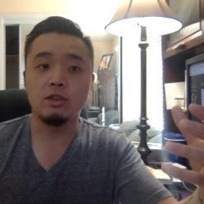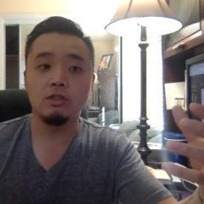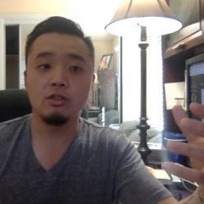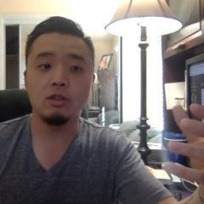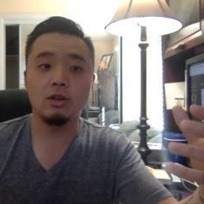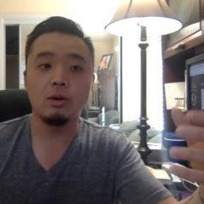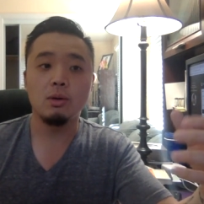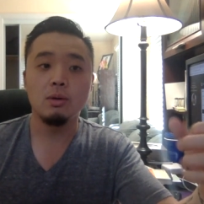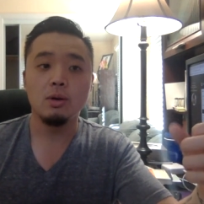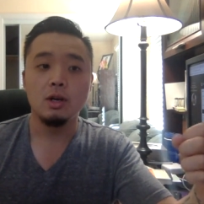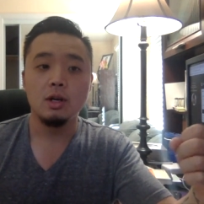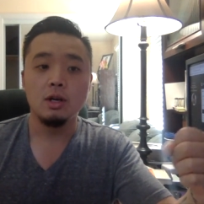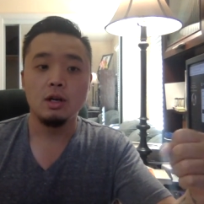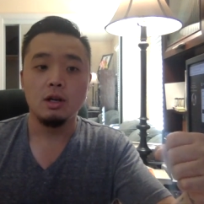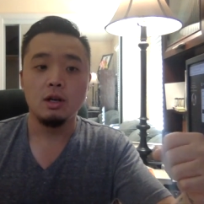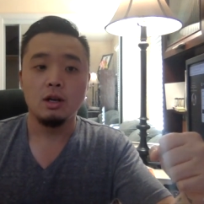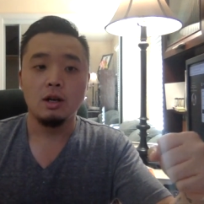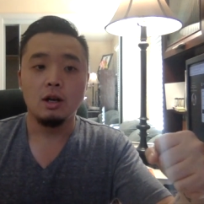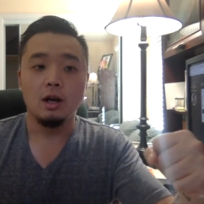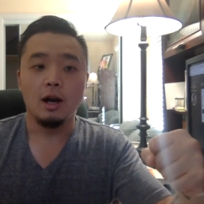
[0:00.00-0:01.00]
So,
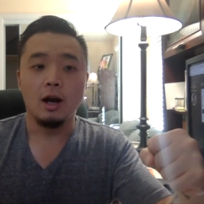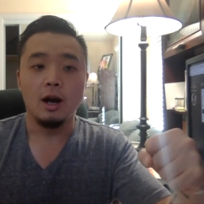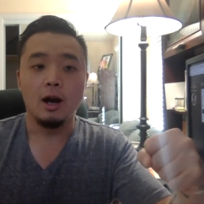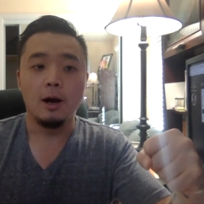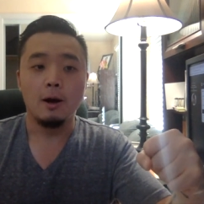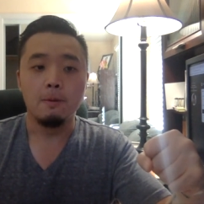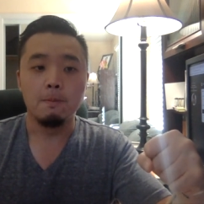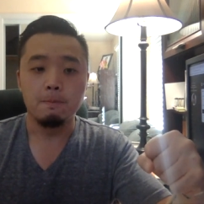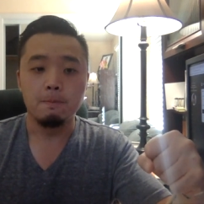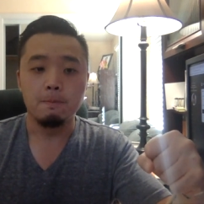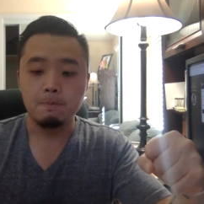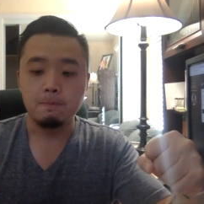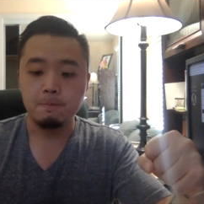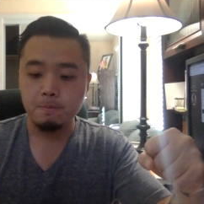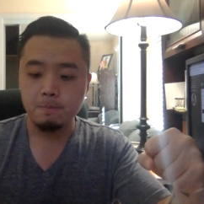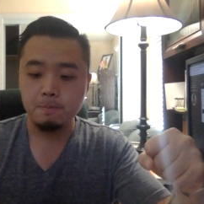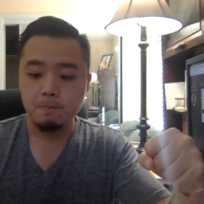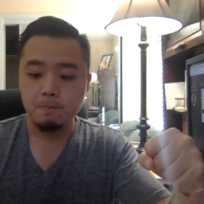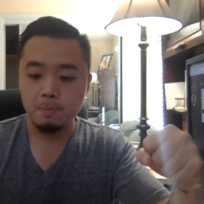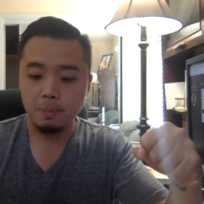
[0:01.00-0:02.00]
law
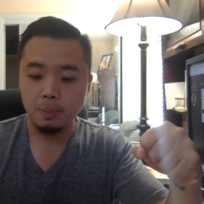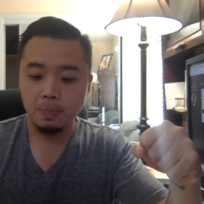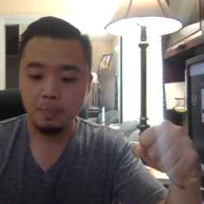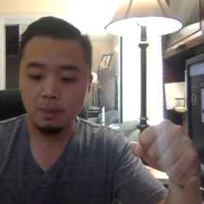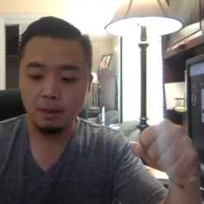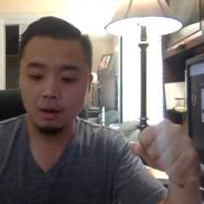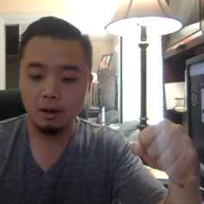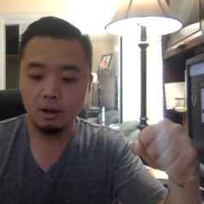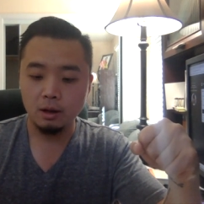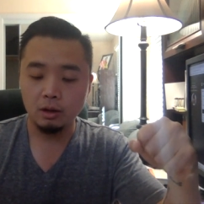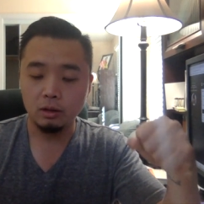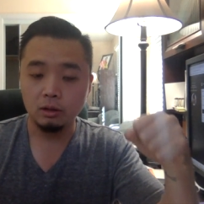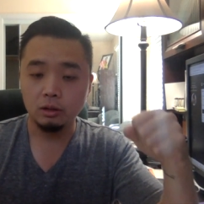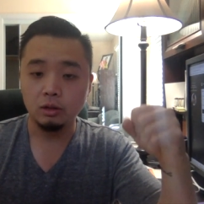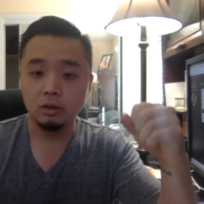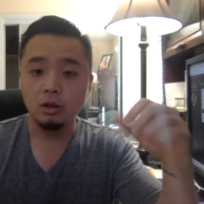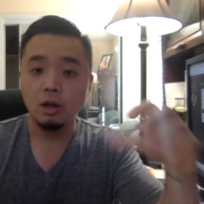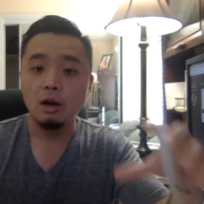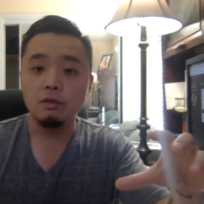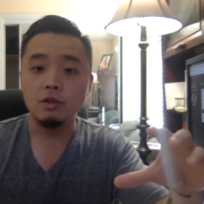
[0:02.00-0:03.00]

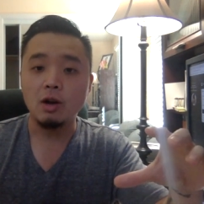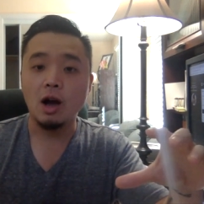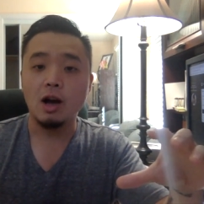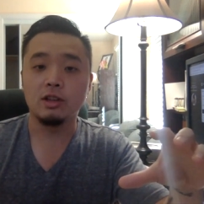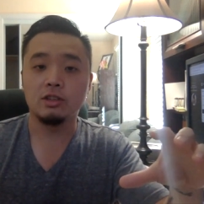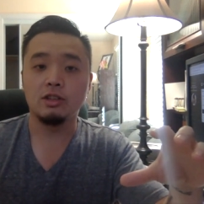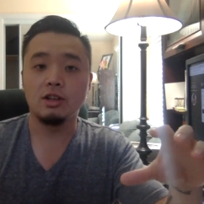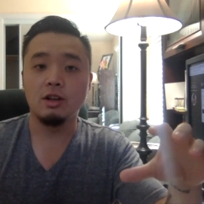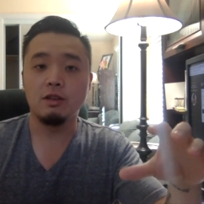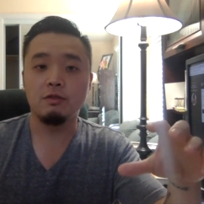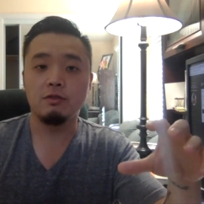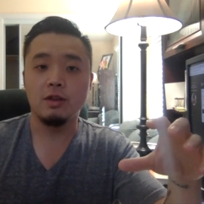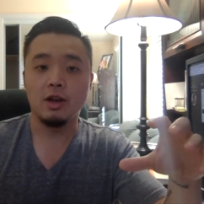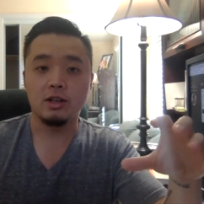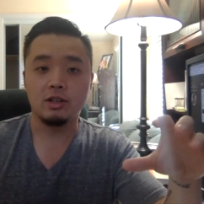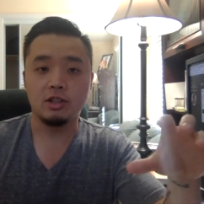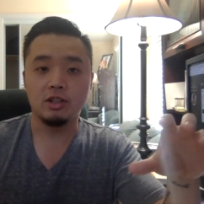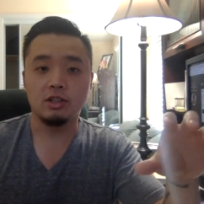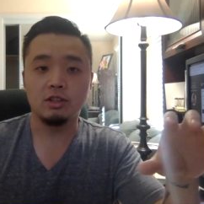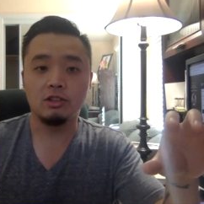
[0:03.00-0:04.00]
of cause and
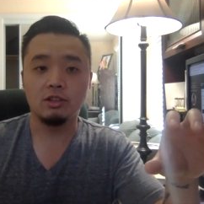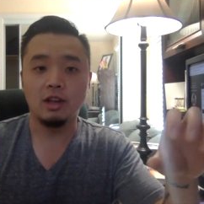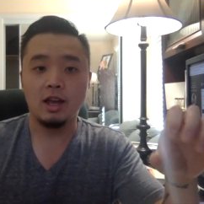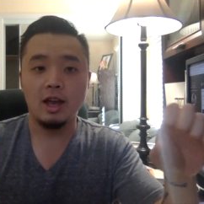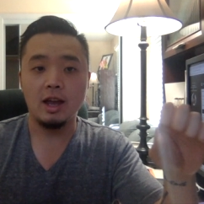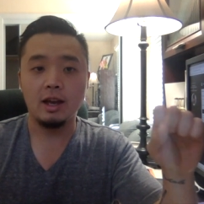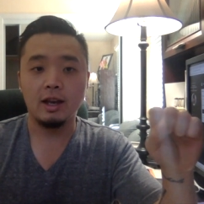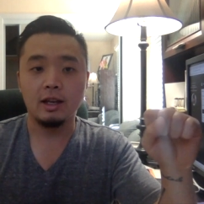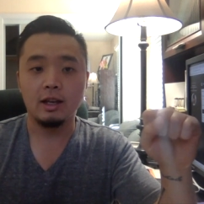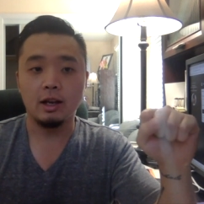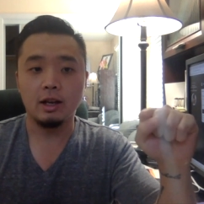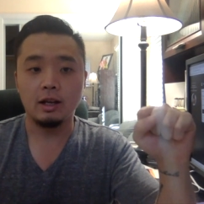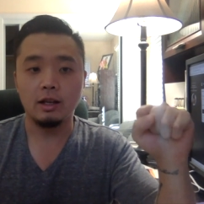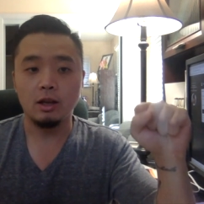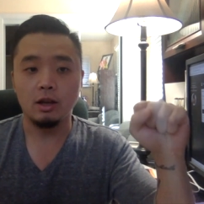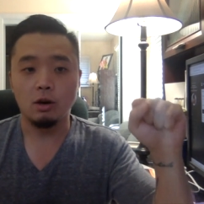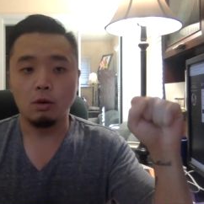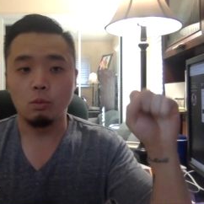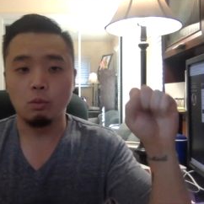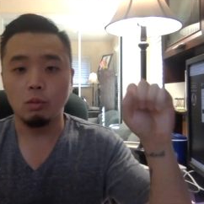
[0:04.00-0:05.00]
effect, just saying,
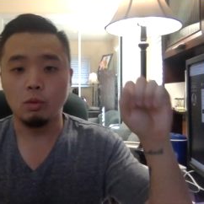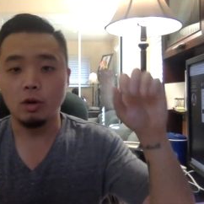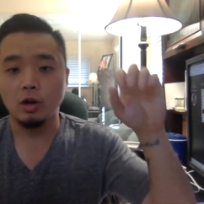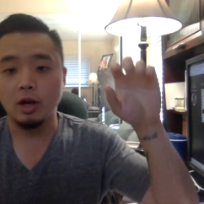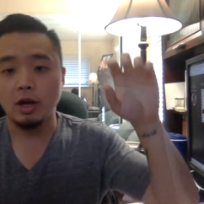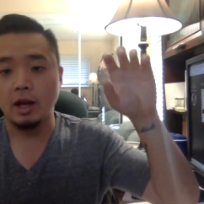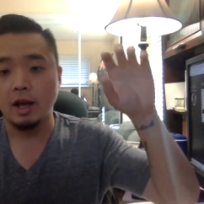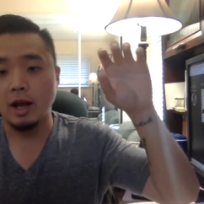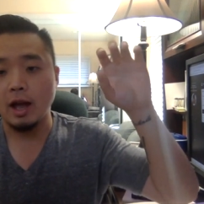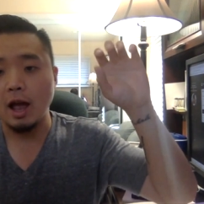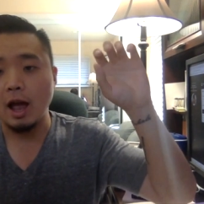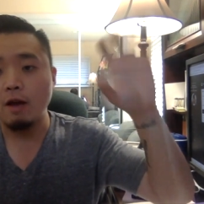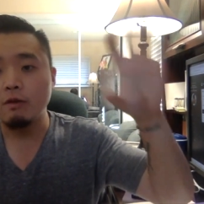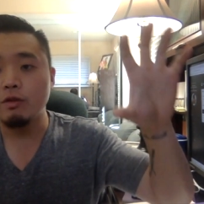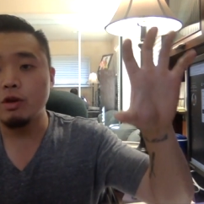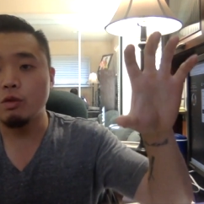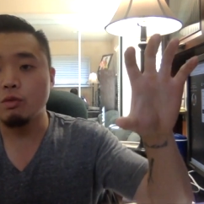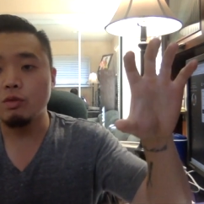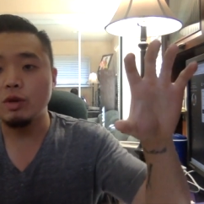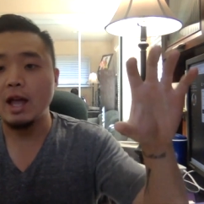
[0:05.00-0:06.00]

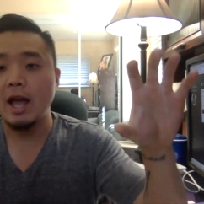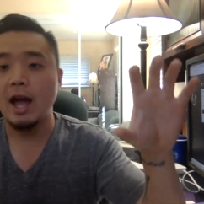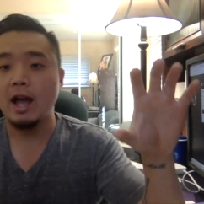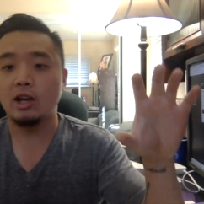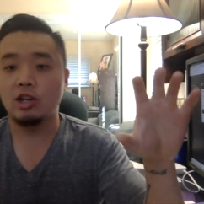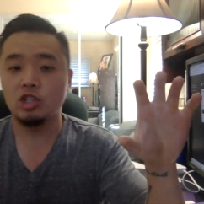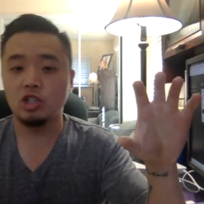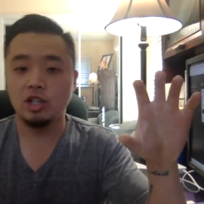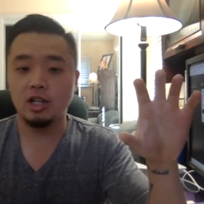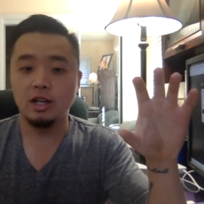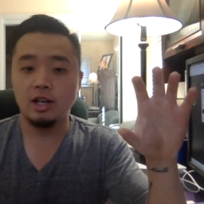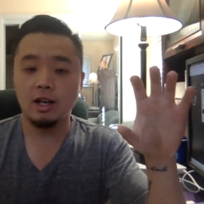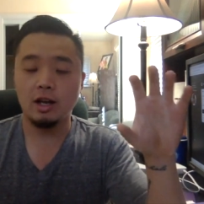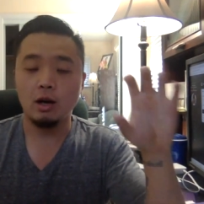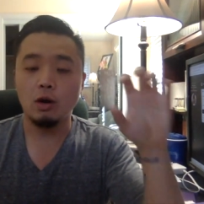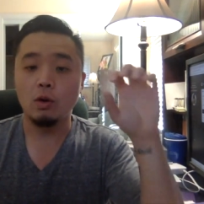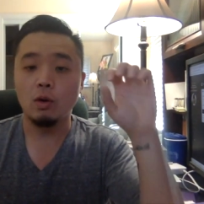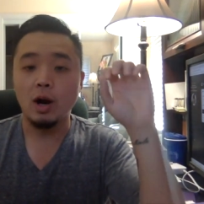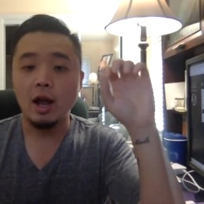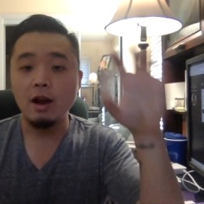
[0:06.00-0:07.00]
every reaction
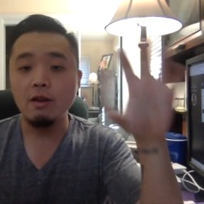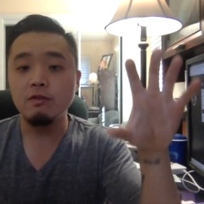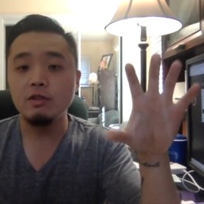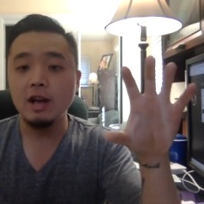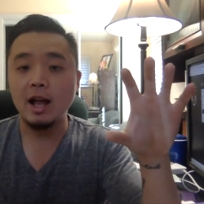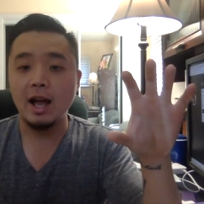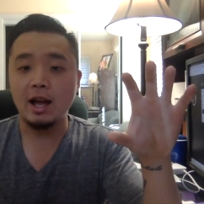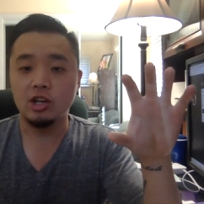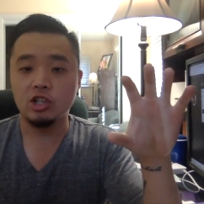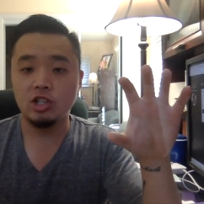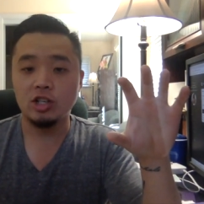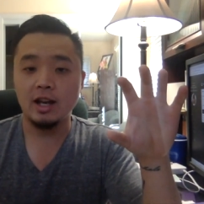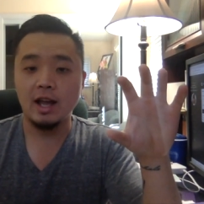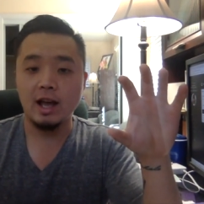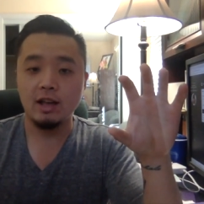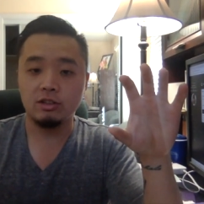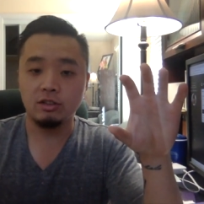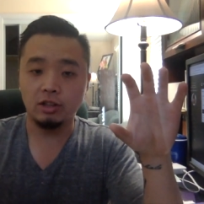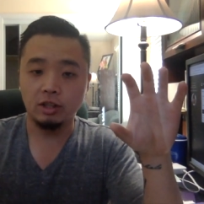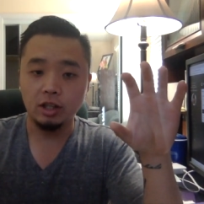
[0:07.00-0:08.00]
or every action
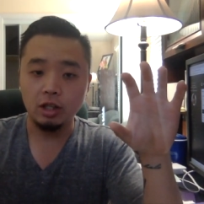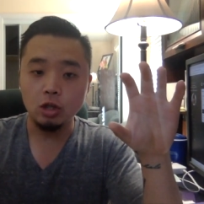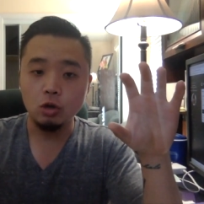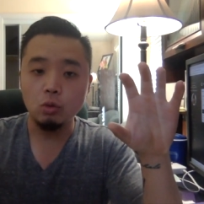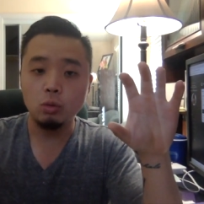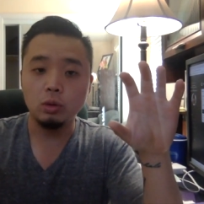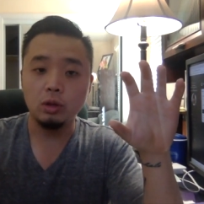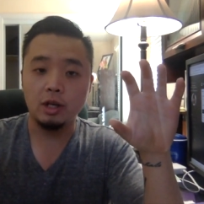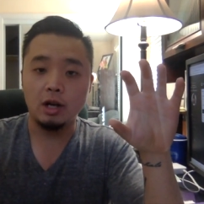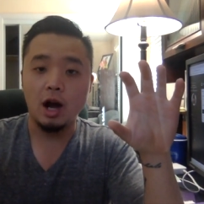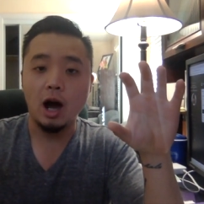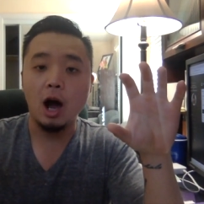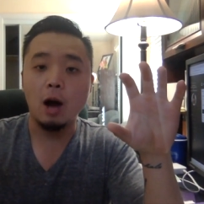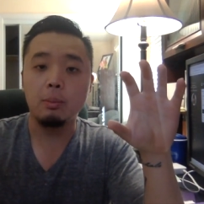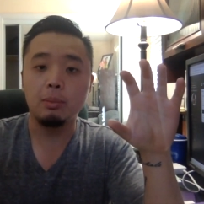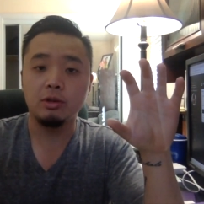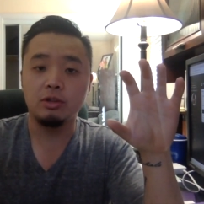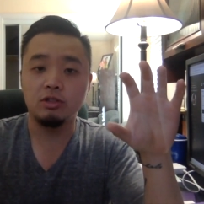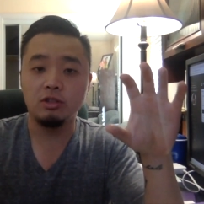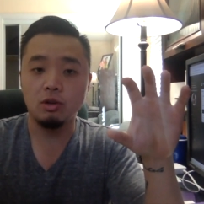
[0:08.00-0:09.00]
has an equal and
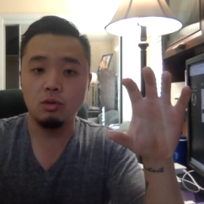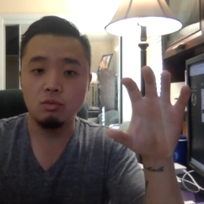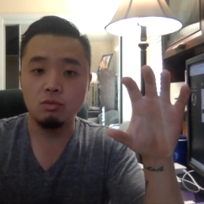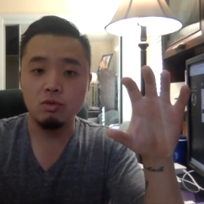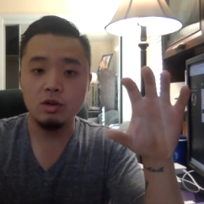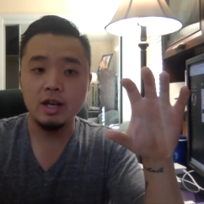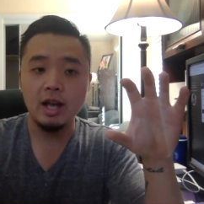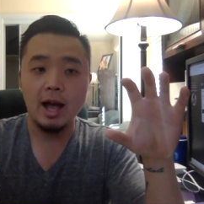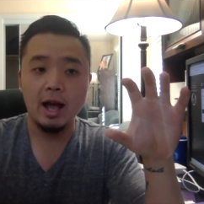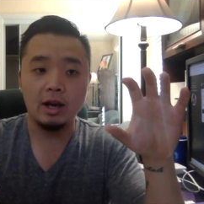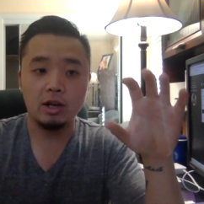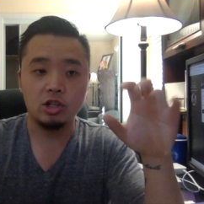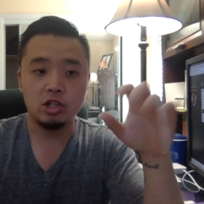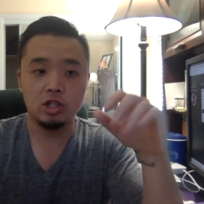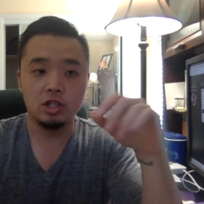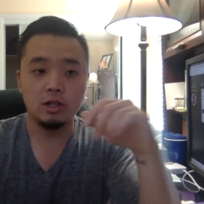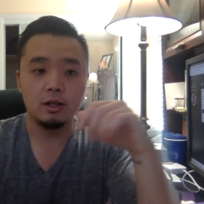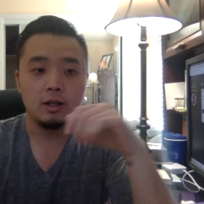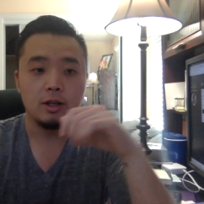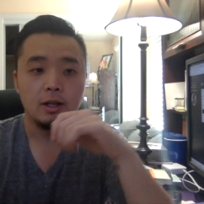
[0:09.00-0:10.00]
opposite
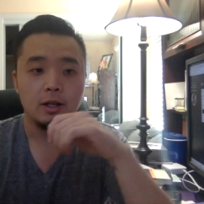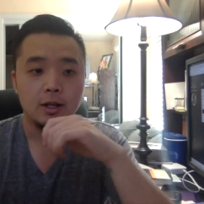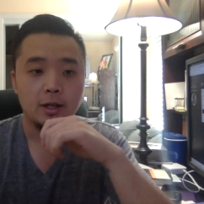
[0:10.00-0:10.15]
reaction.